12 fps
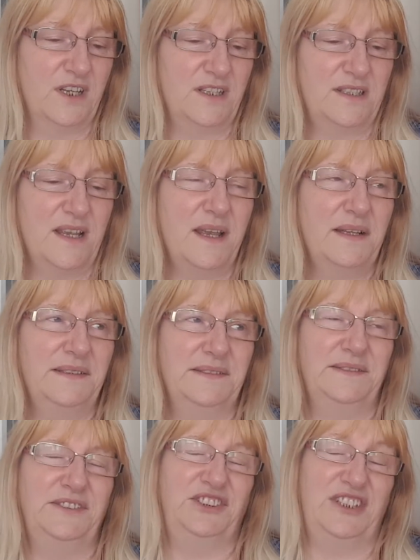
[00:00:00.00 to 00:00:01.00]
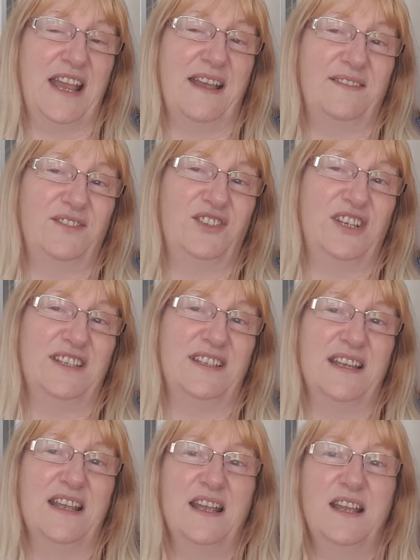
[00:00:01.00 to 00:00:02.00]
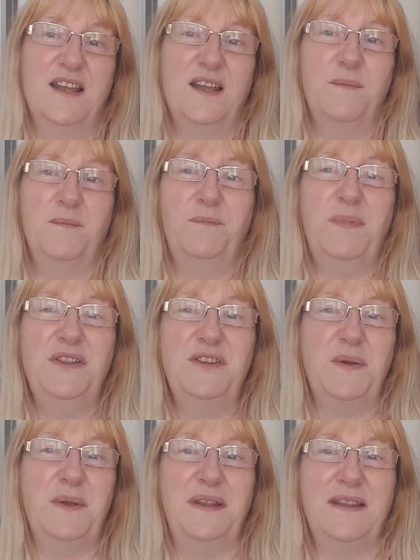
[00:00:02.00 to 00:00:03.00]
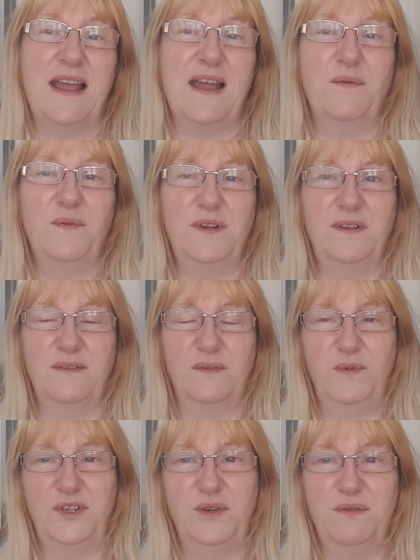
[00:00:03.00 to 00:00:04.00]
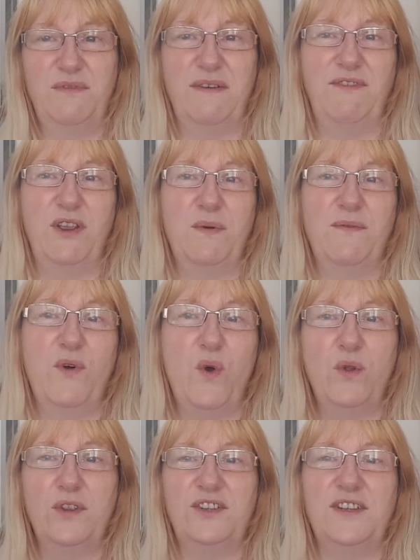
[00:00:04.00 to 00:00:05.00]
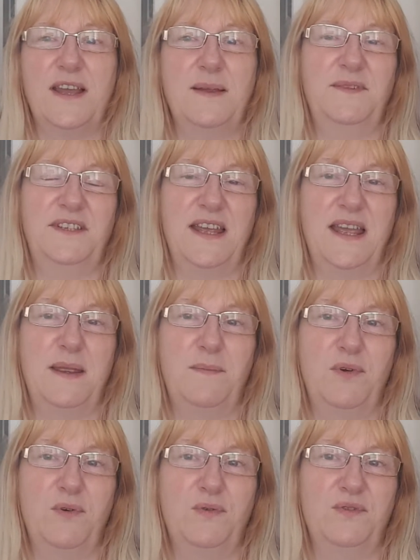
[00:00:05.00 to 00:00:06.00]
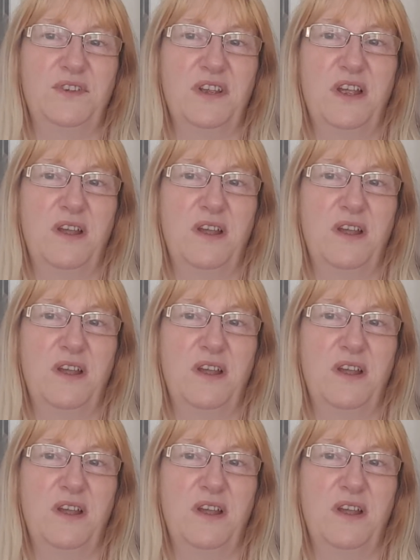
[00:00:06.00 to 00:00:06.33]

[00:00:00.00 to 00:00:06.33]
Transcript: So yeah, she's been doing that. We, we do a review of all the times tables.